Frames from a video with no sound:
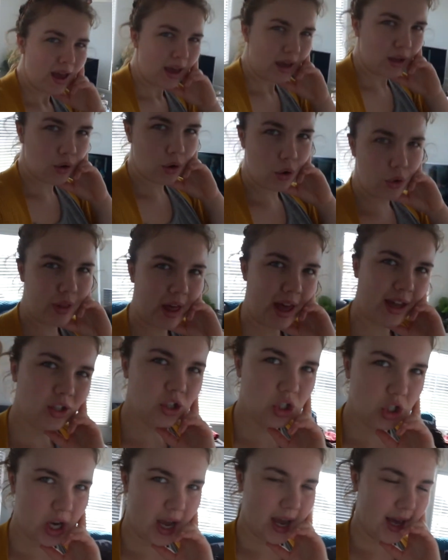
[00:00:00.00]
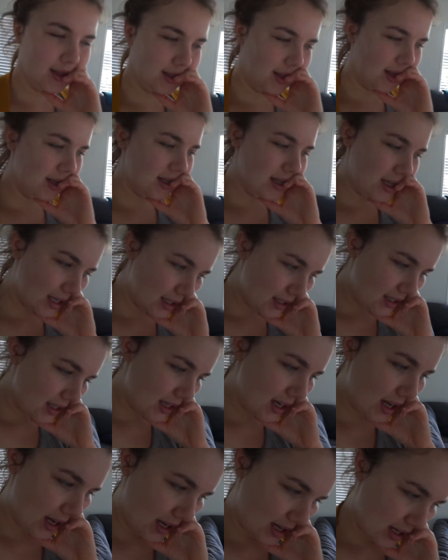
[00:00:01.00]
and all that jazz
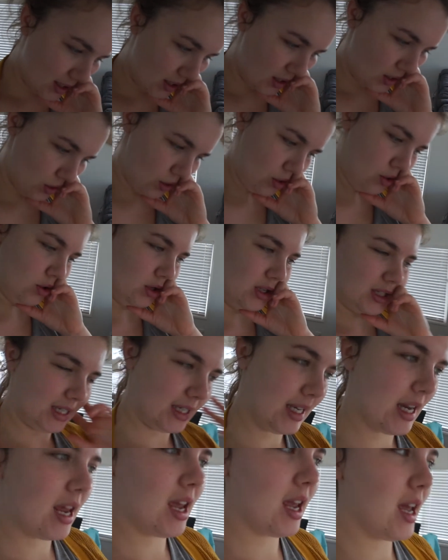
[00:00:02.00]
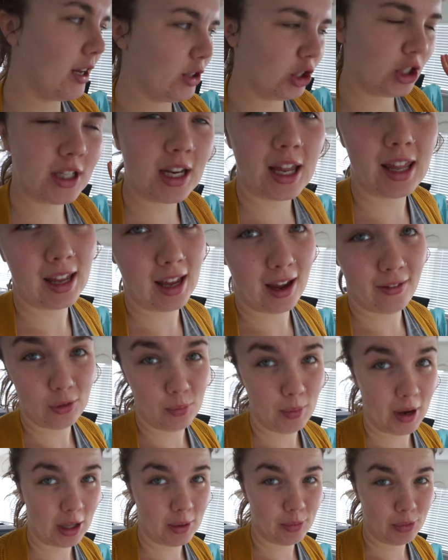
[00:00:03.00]
yesterday. So today I think I have to
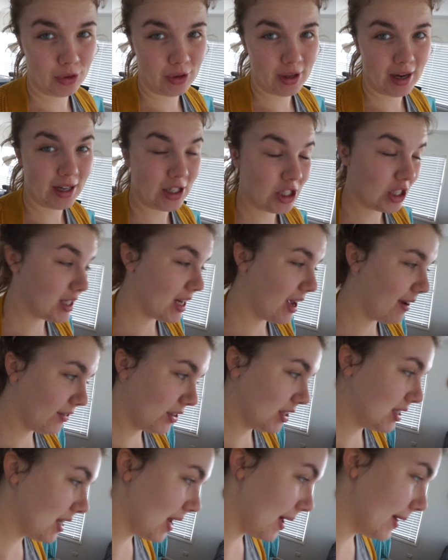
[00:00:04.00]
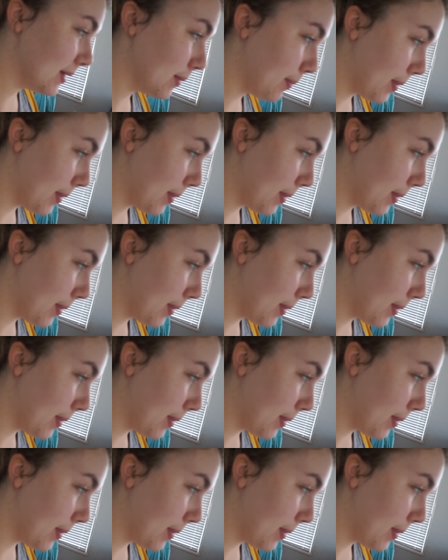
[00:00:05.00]
bite the bullet. I just have to start to